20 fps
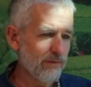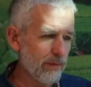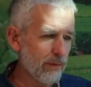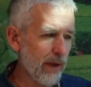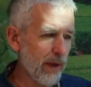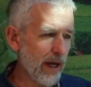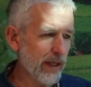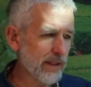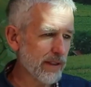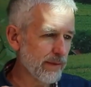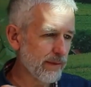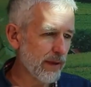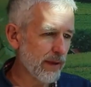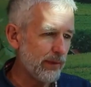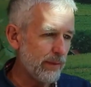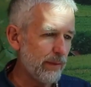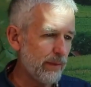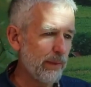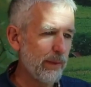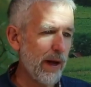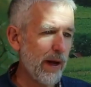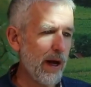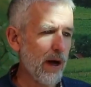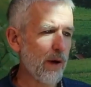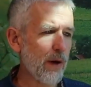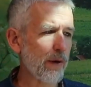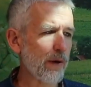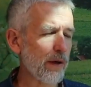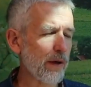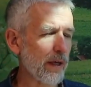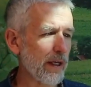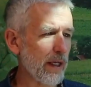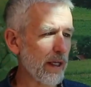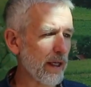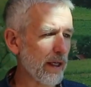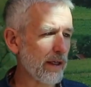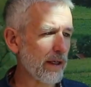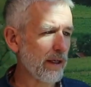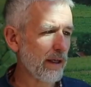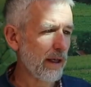maximum power
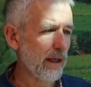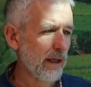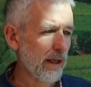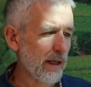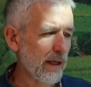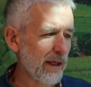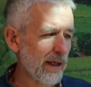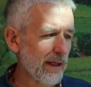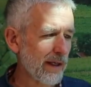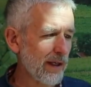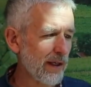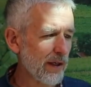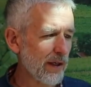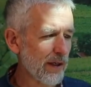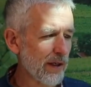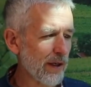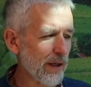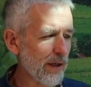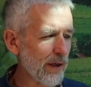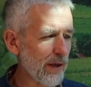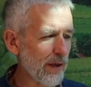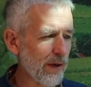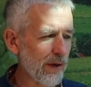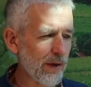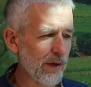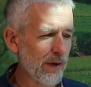in. Here,